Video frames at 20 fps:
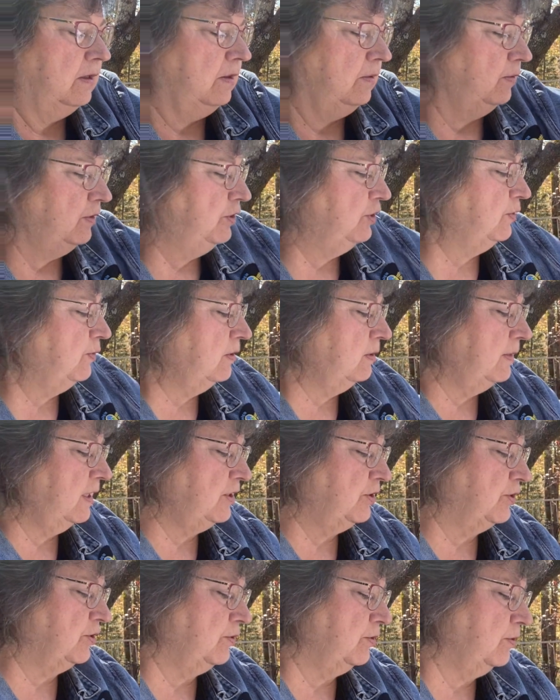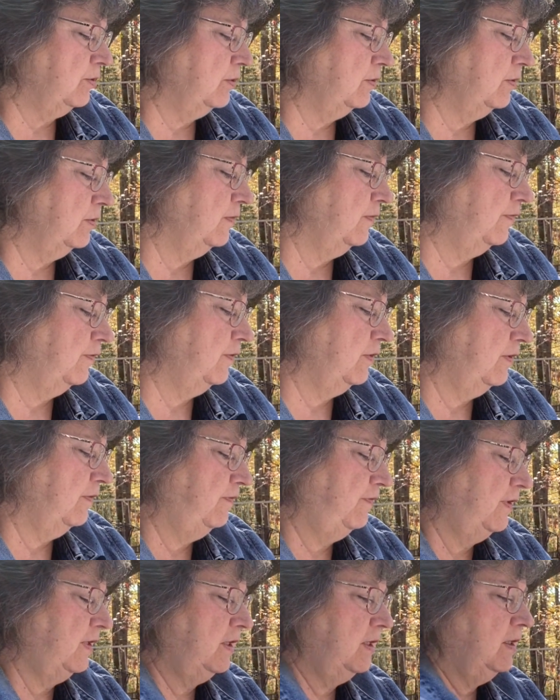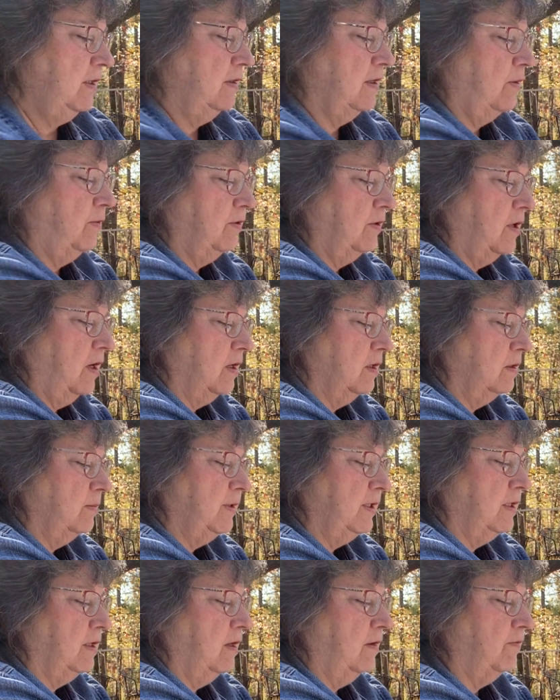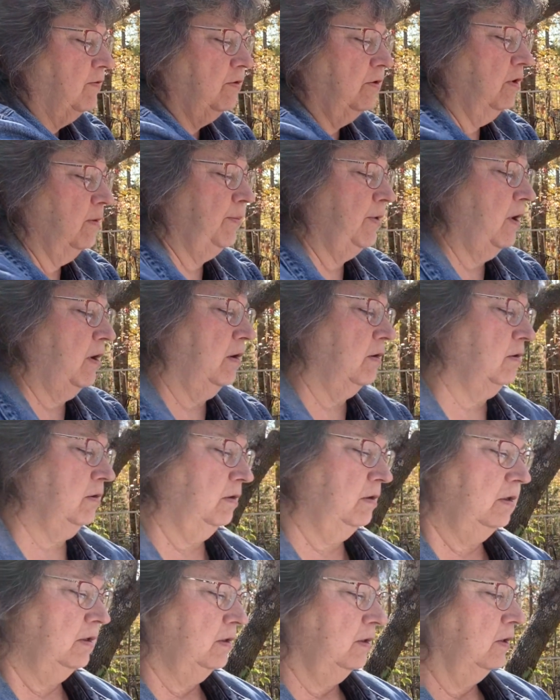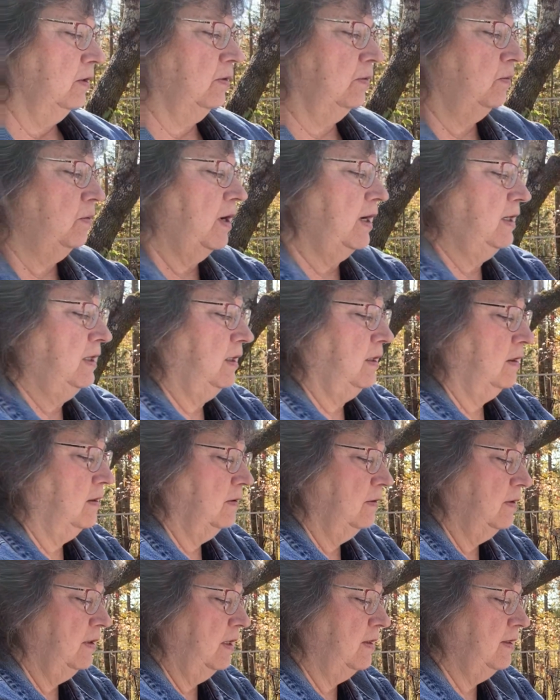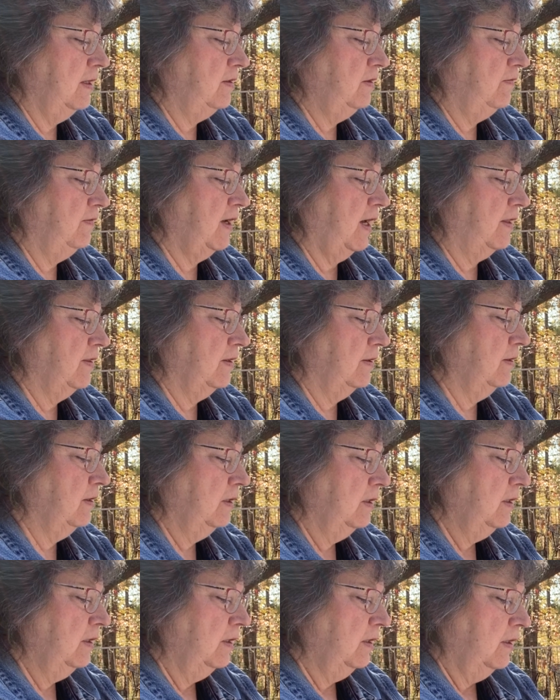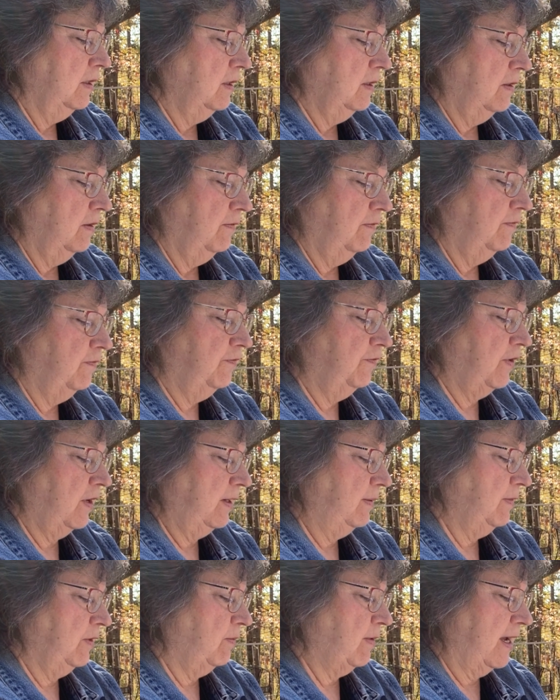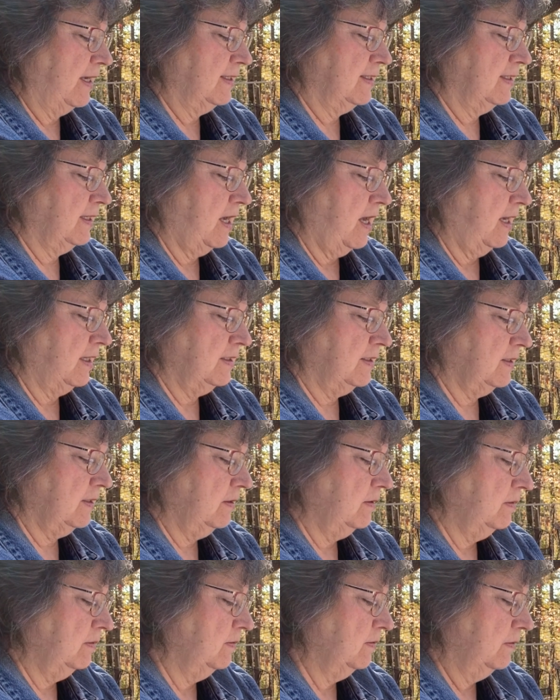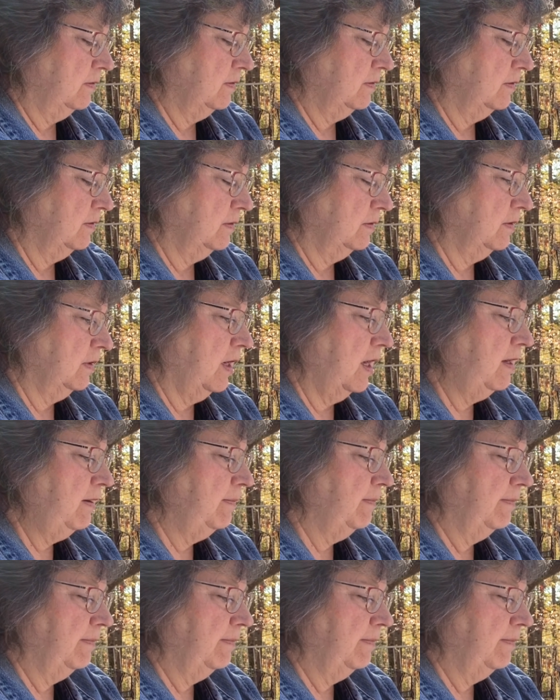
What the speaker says: we just want to make sure for the fitting that we're not going to be covering up our writing and that you've got the frame the right size. Okay?